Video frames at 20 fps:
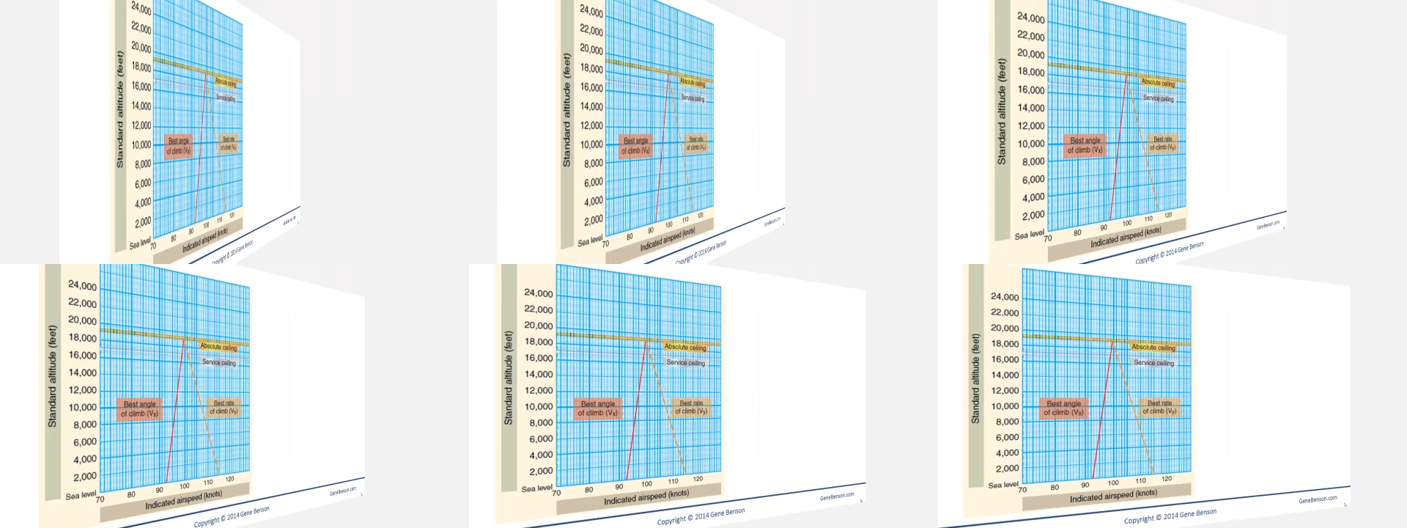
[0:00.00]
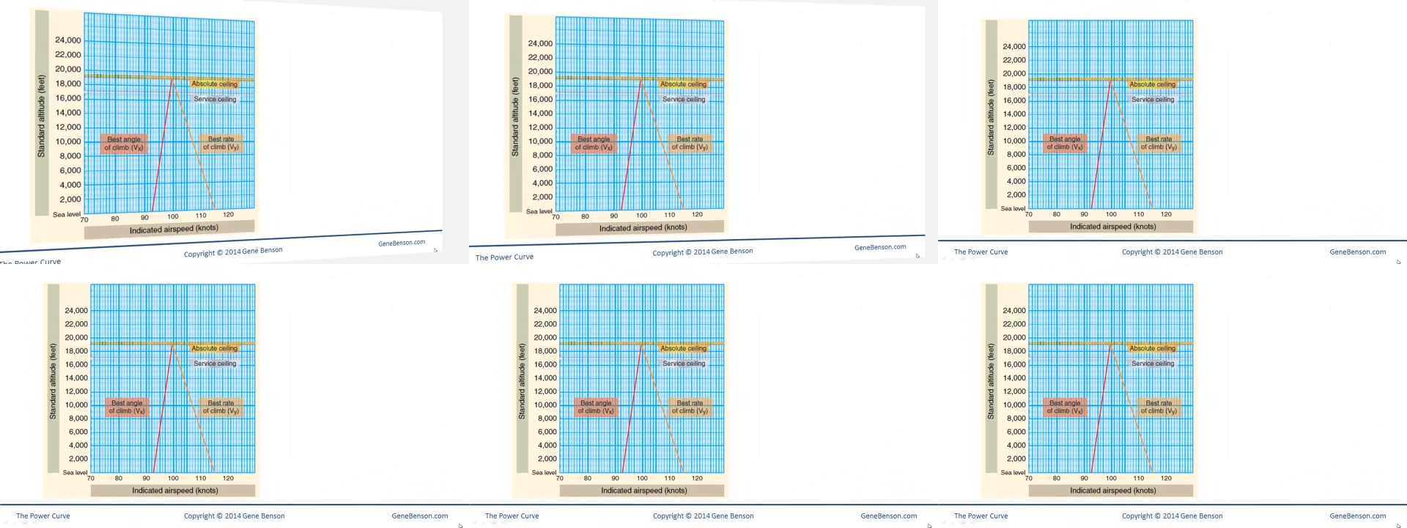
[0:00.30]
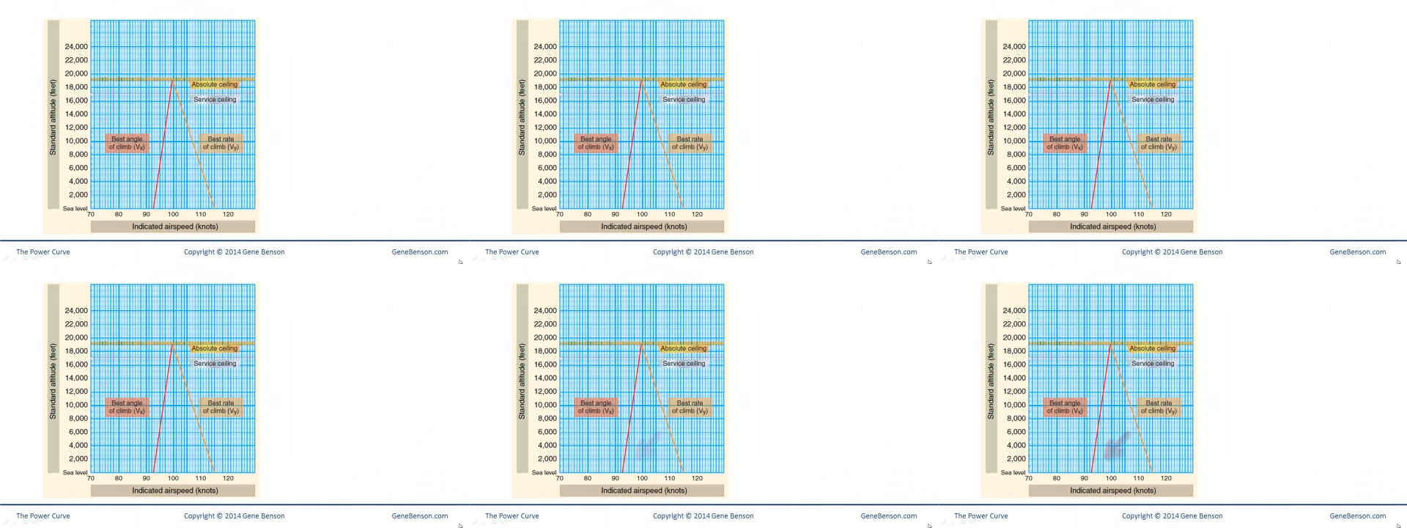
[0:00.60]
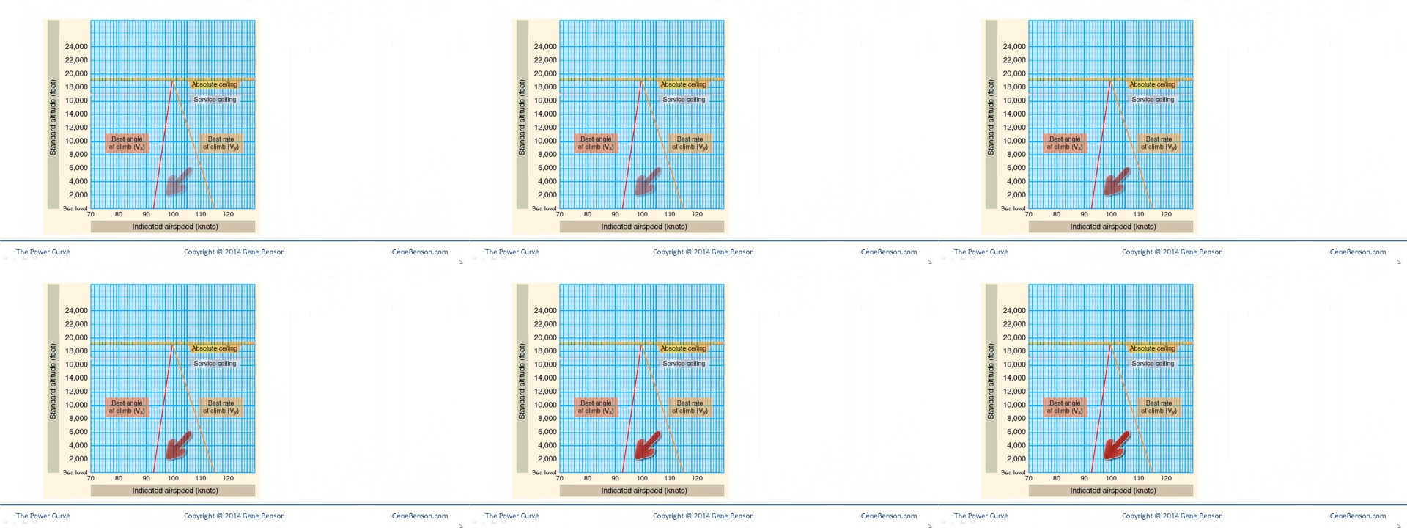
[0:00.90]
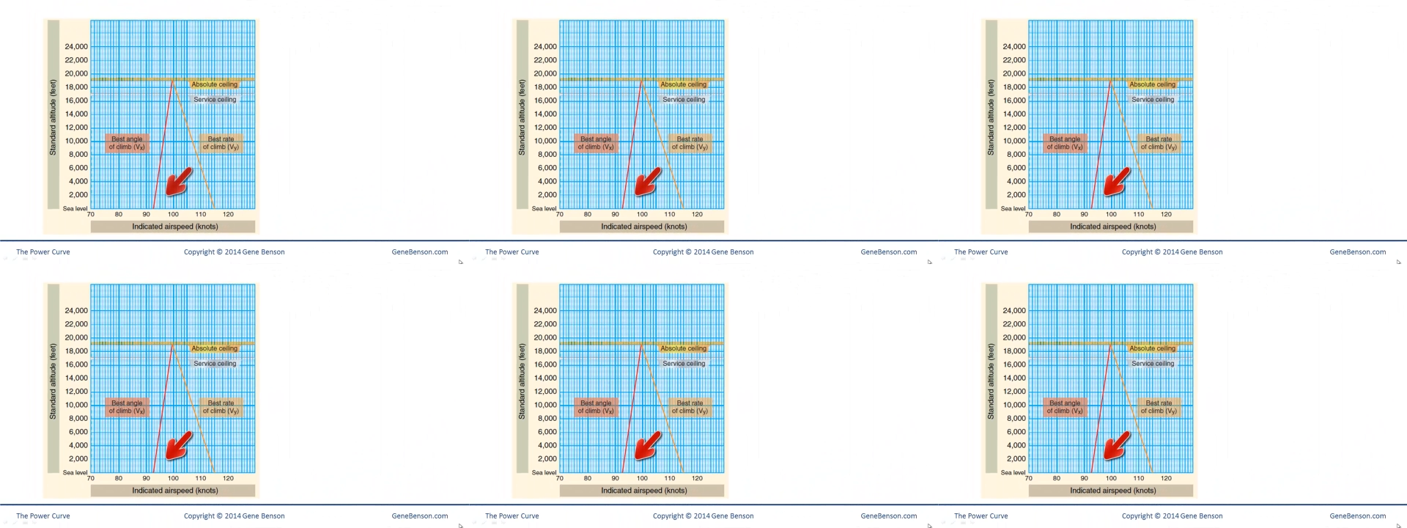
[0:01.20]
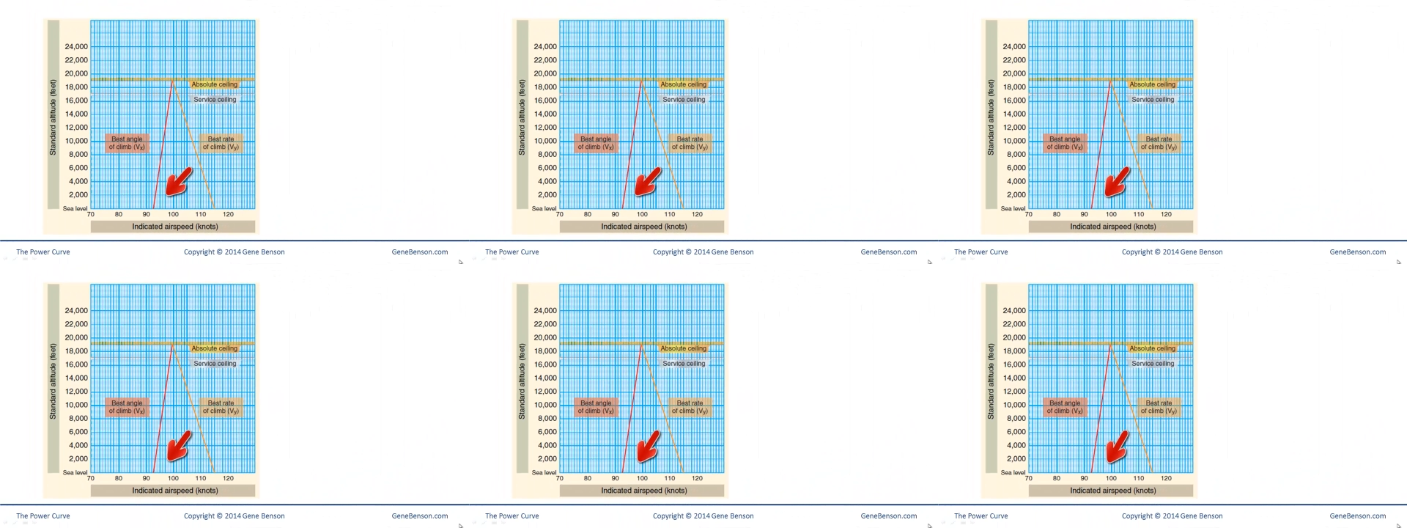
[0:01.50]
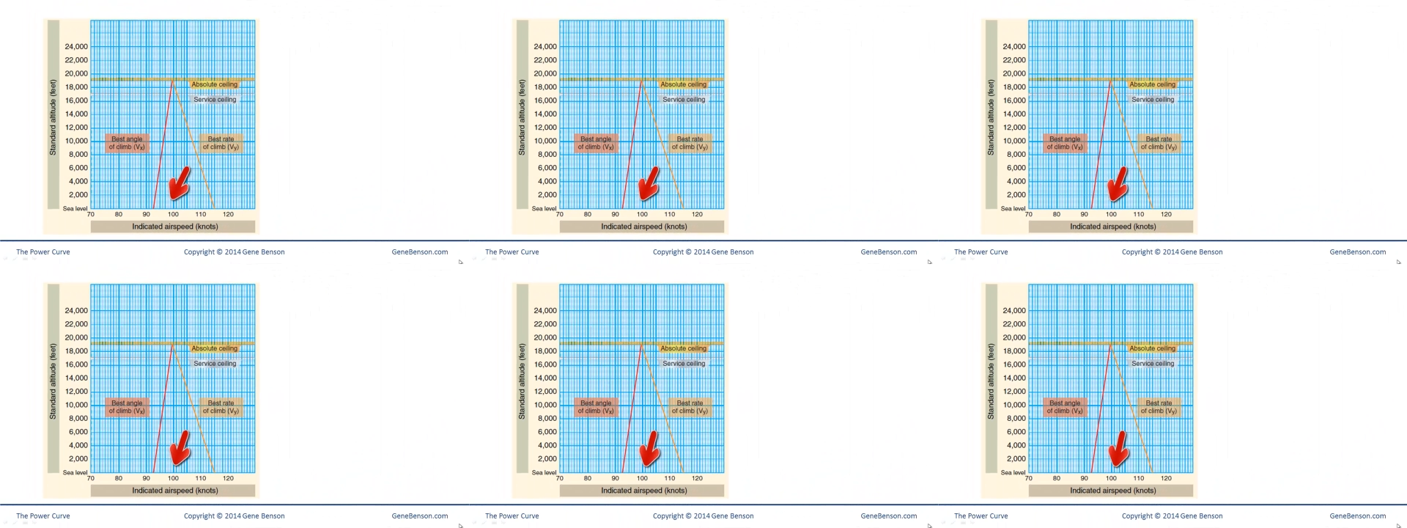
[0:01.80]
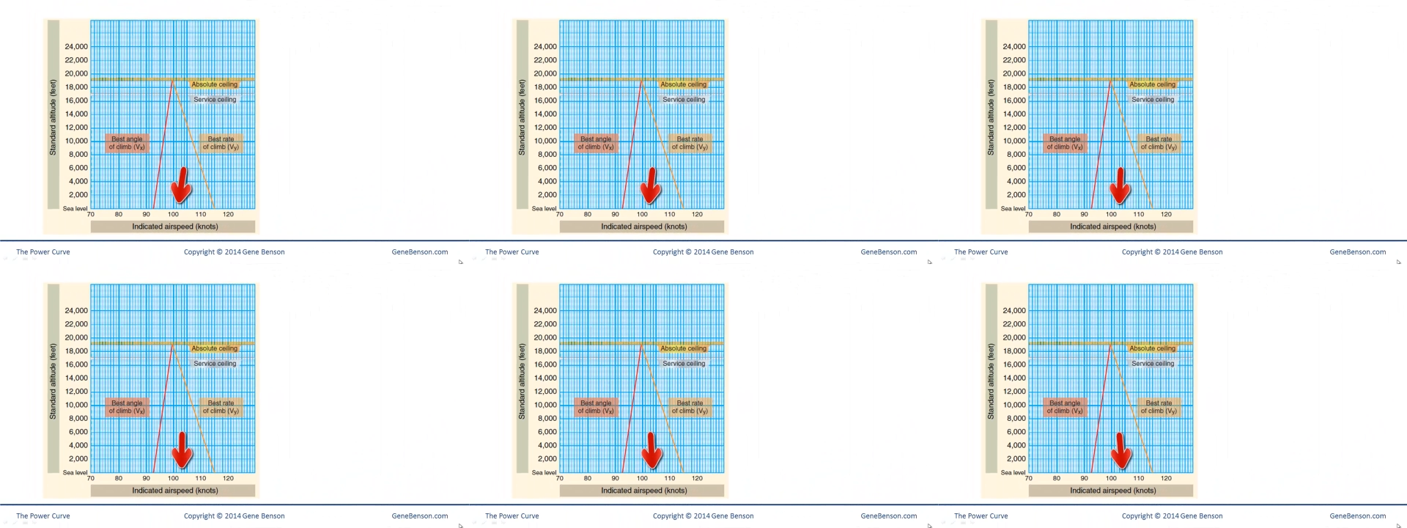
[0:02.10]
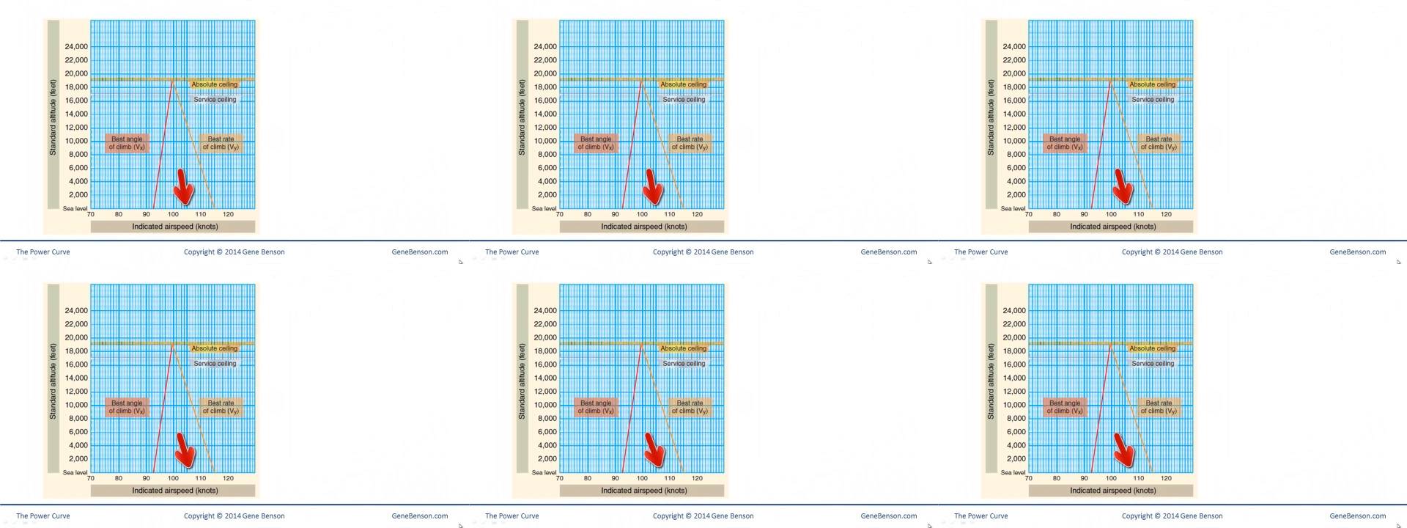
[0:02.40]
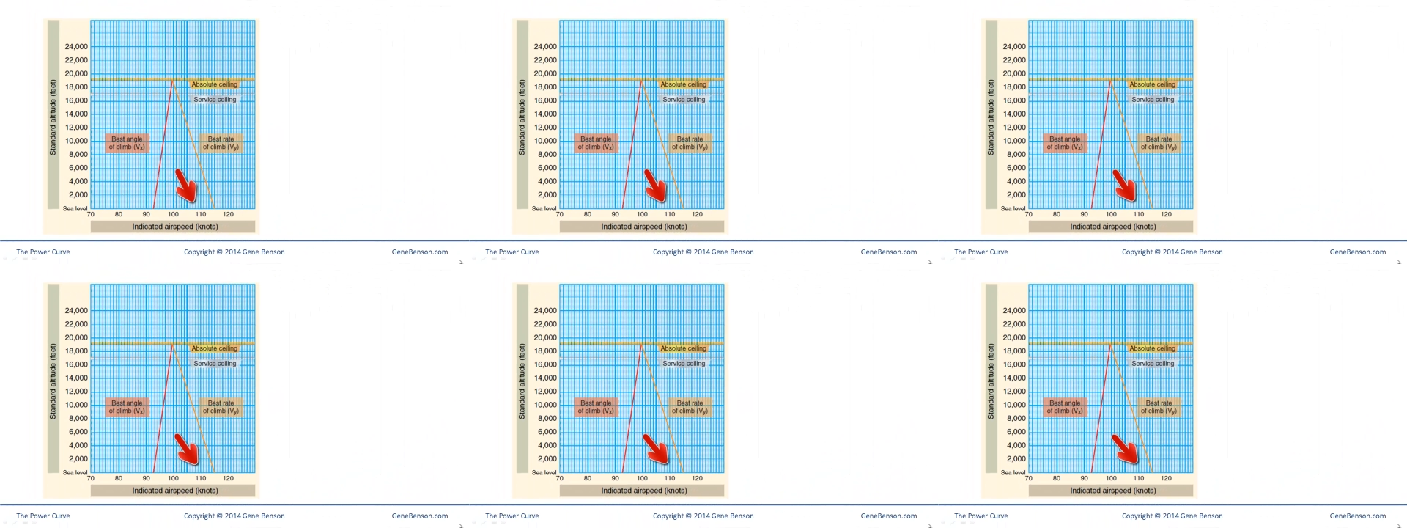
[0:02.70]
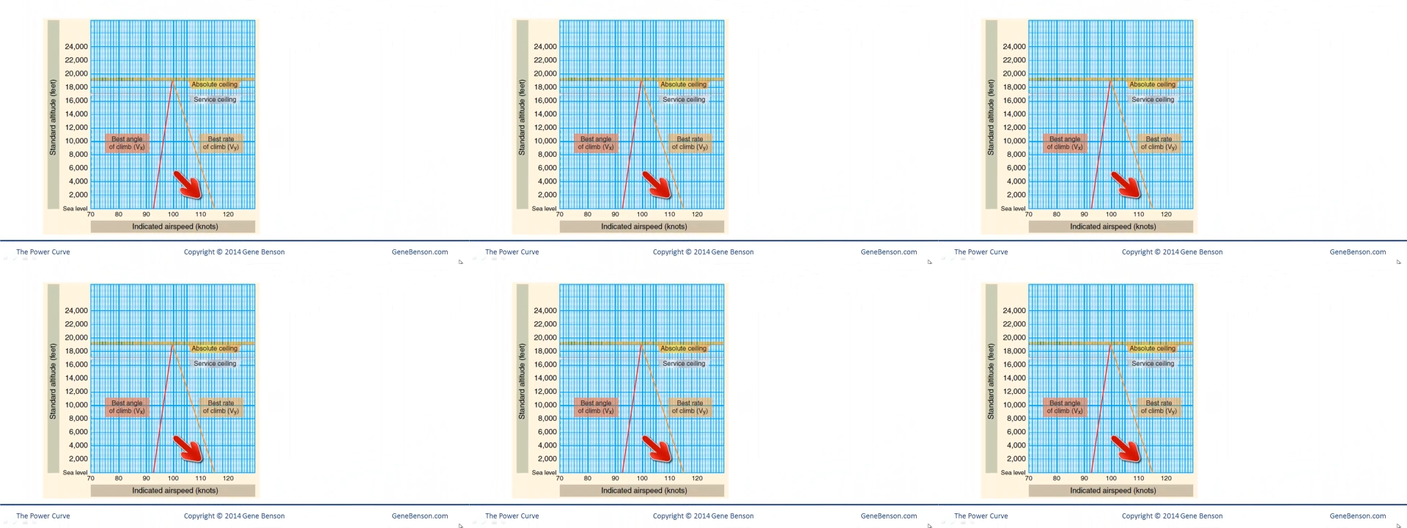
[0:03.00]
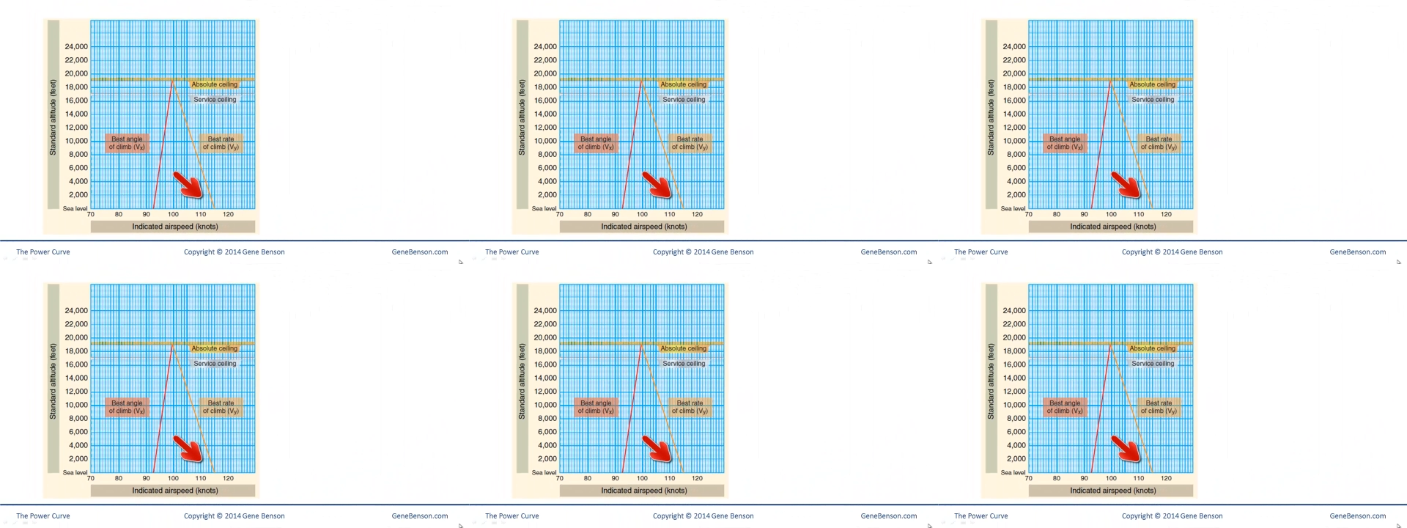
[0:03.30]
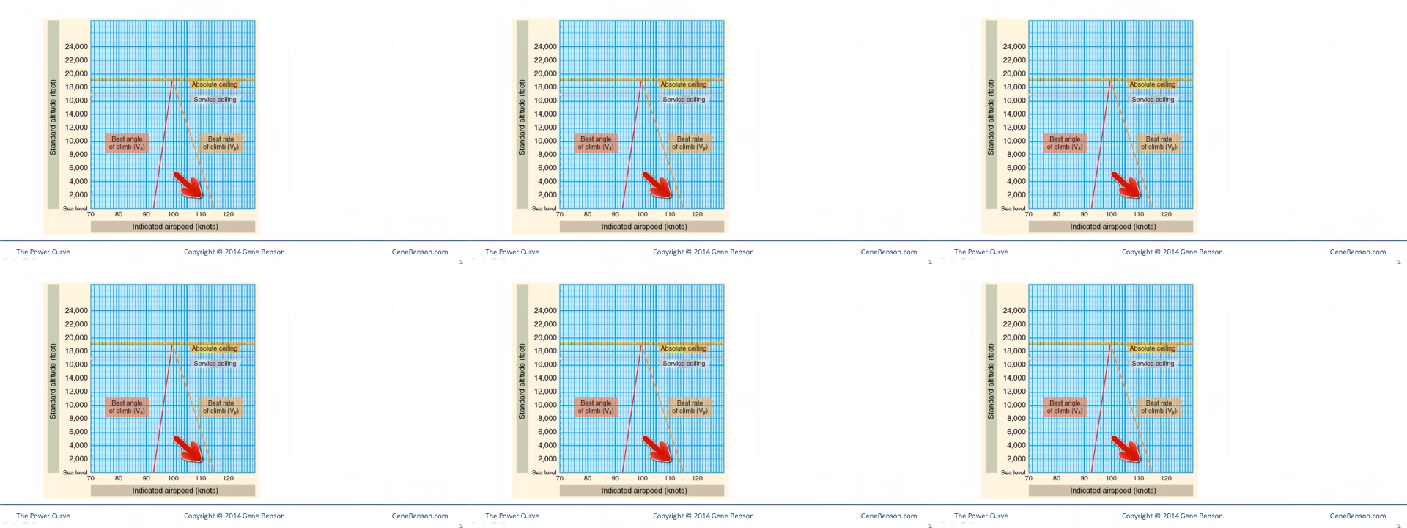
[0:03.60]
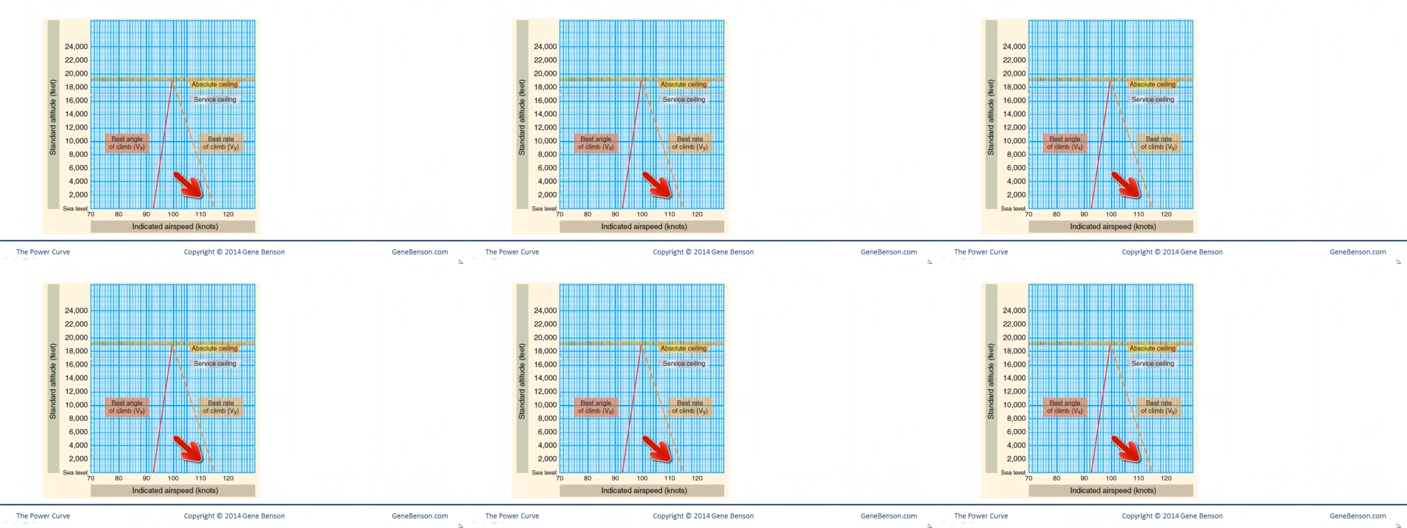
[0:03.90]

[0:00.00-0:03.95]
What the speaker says: [unreadable: no face in view]